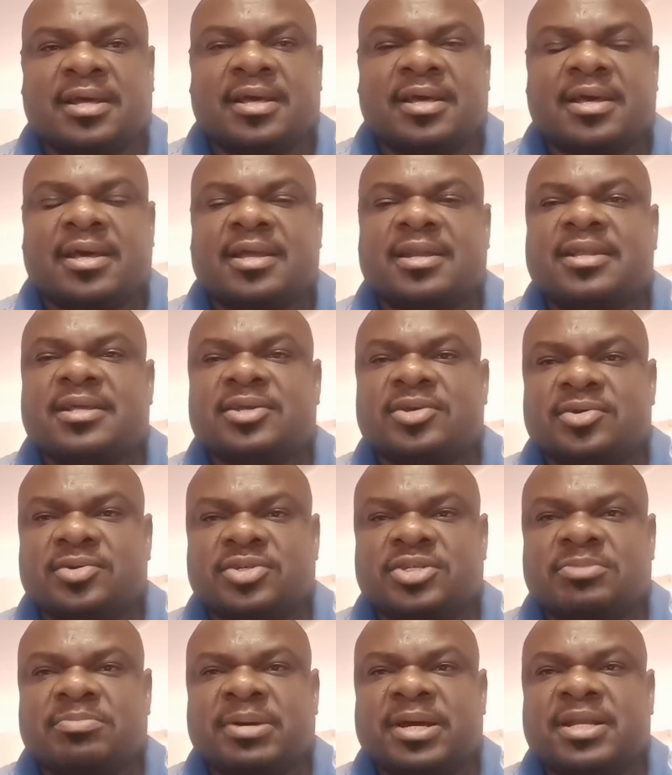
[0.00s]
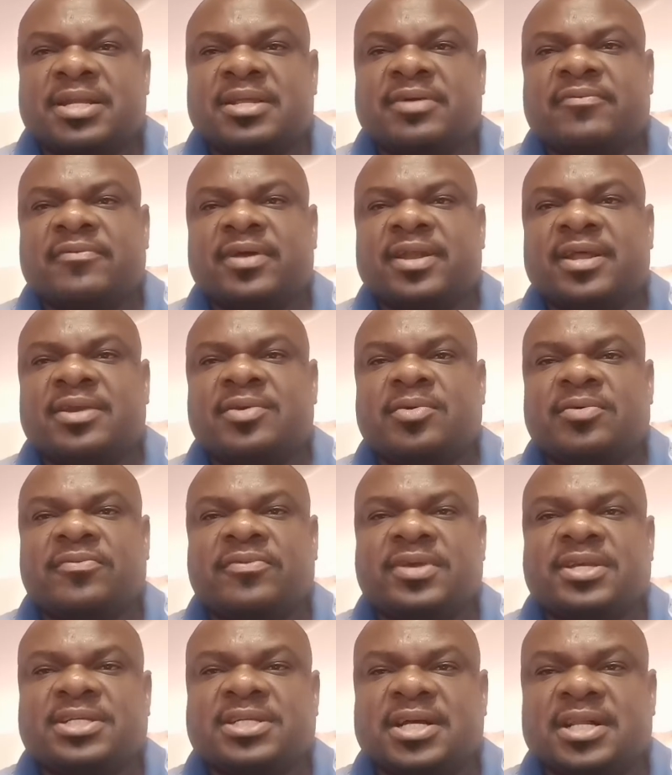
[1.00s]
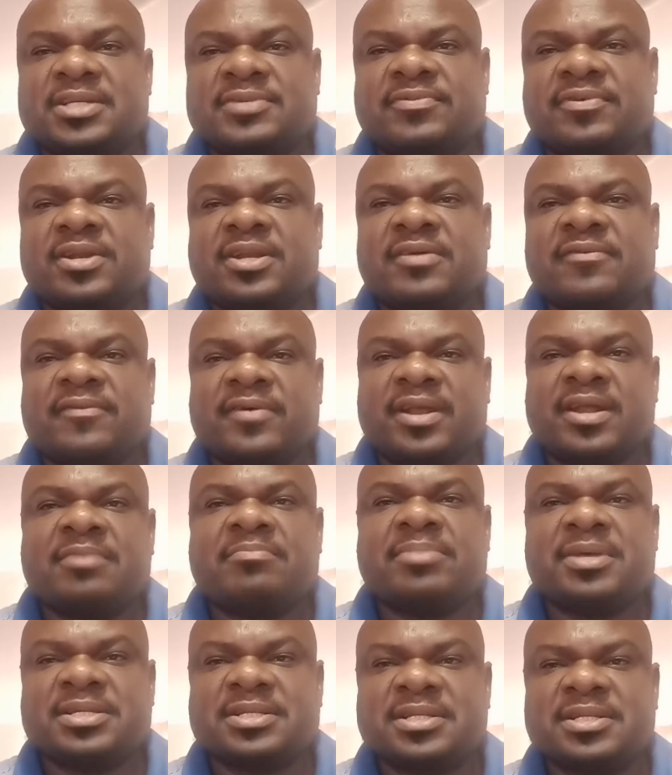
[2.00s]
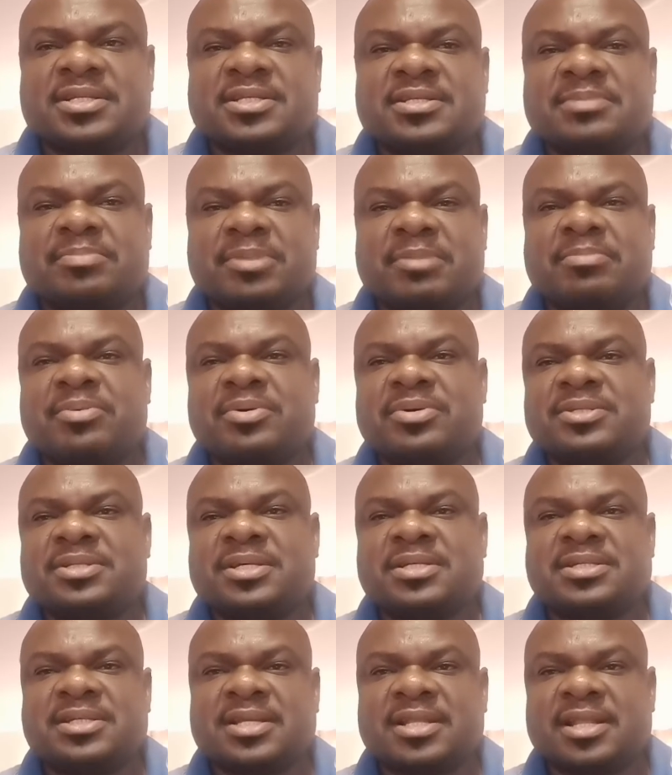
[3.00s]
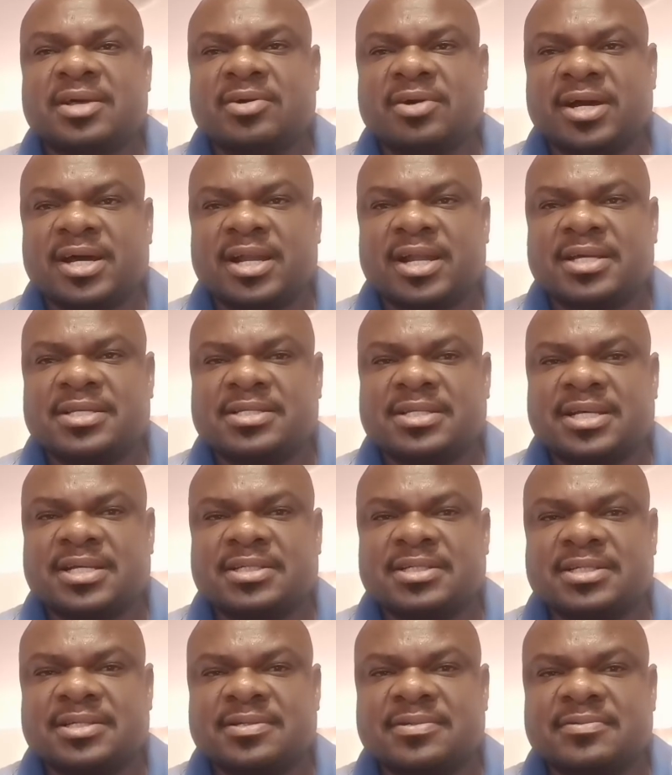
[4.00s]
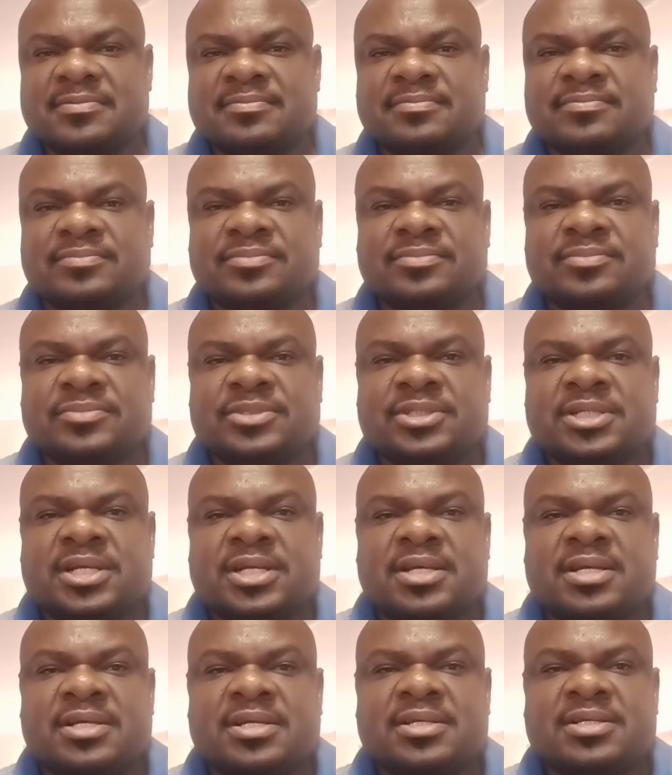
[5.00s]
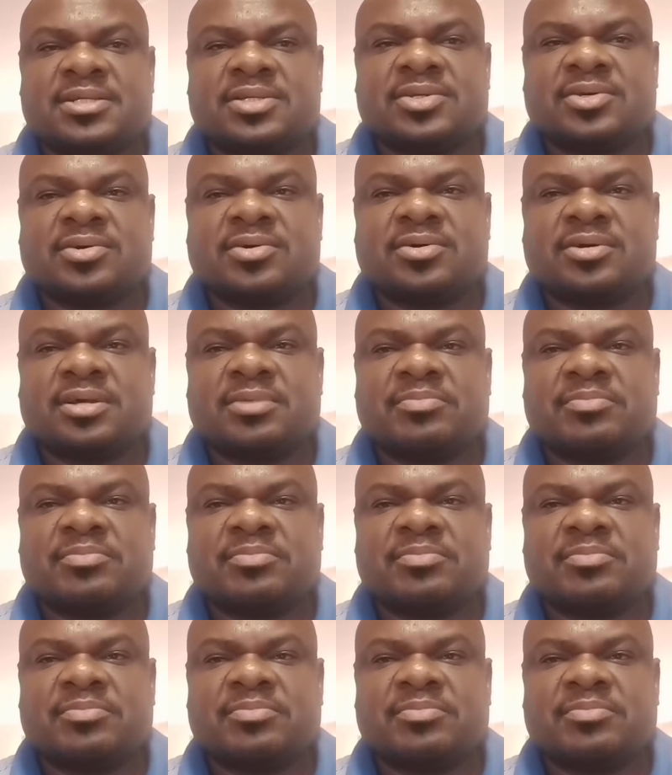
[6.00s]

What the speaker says: and used by different officials for different business purposes in the organization. So,